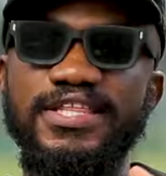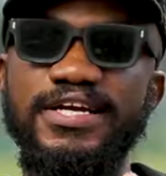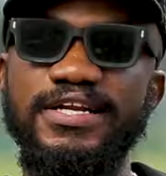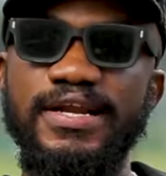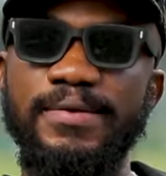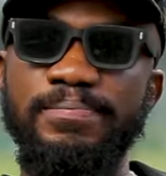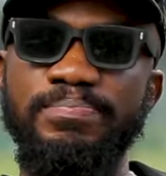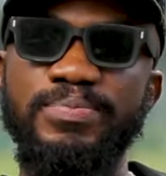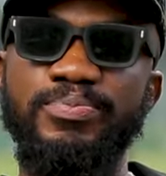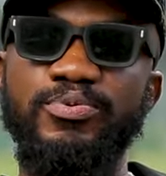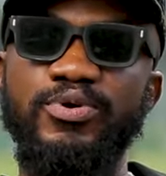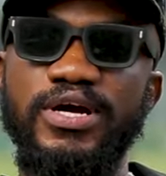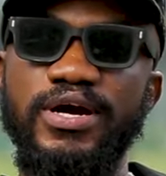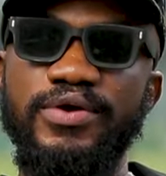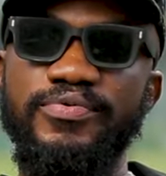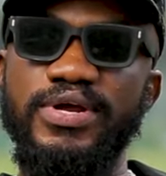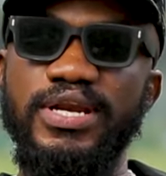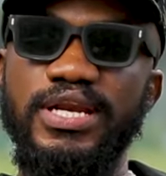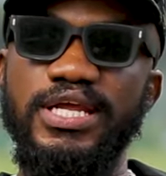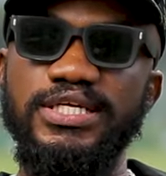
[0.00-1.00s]
think that people
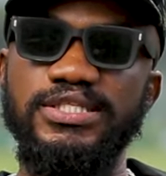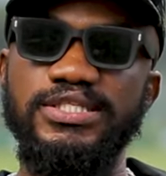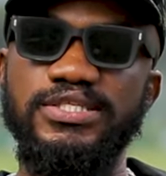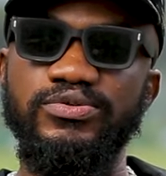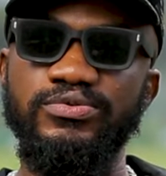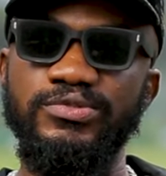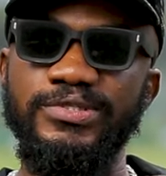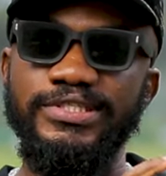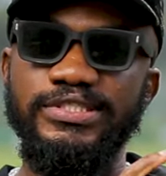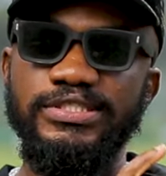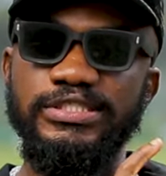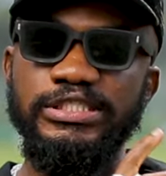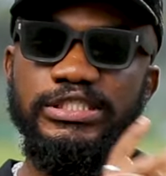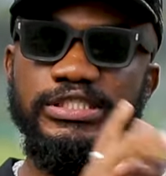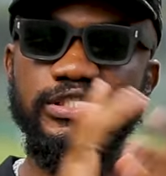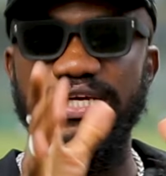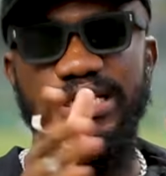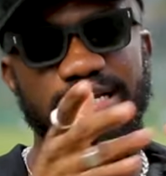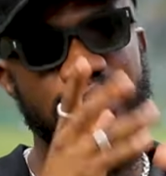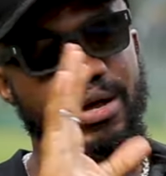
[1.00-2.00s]
can relate to it
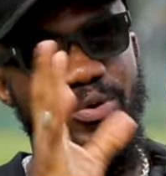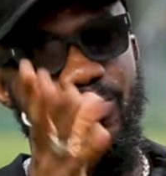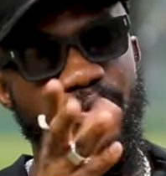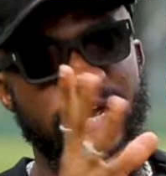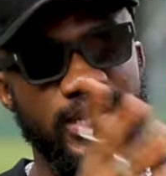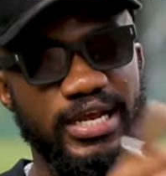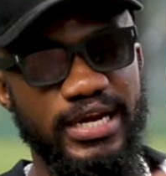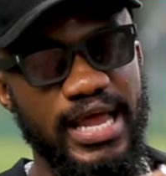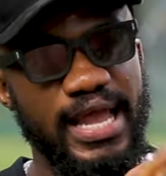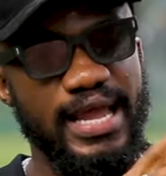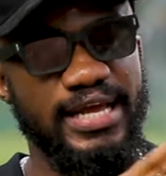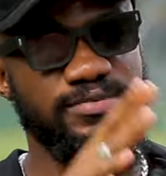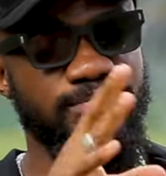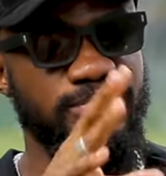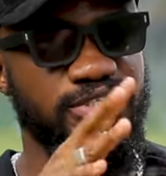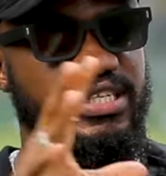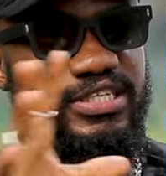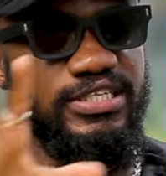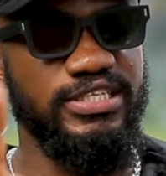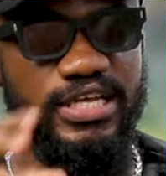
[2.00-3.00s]
in a way. Like,
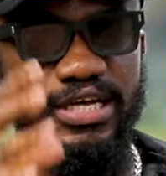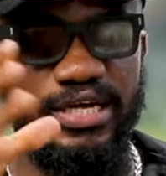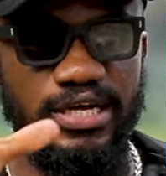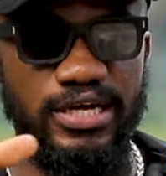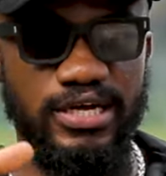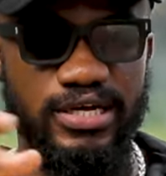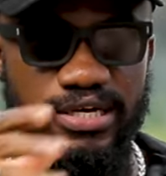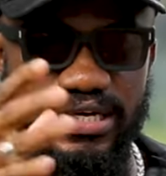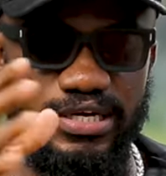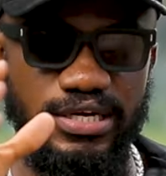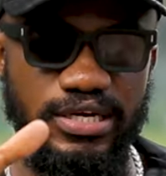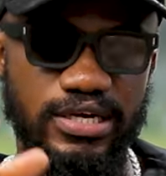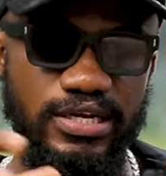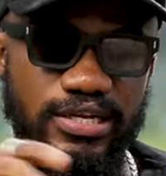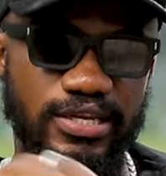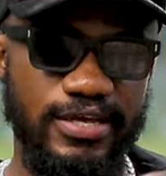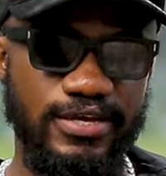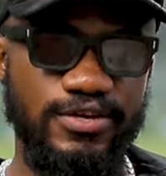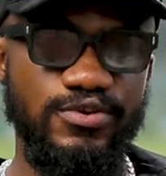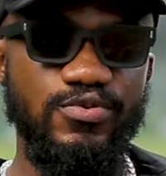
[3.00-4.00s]
especially the
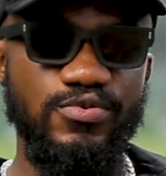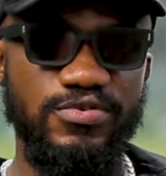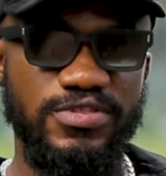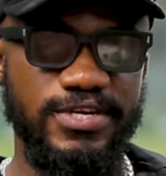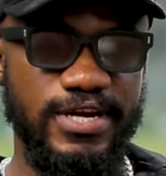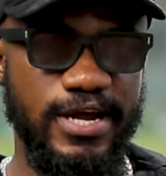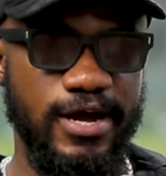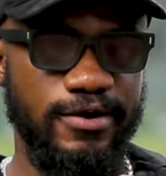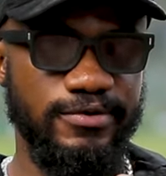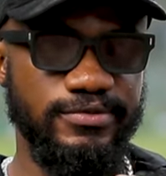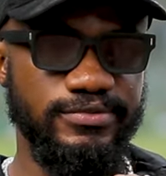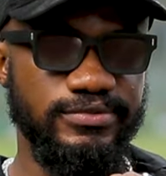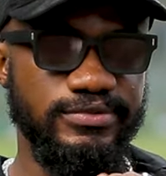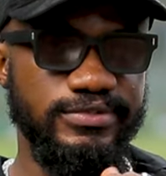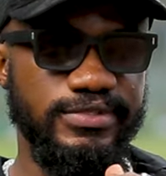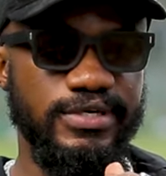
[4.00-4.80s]
youth now.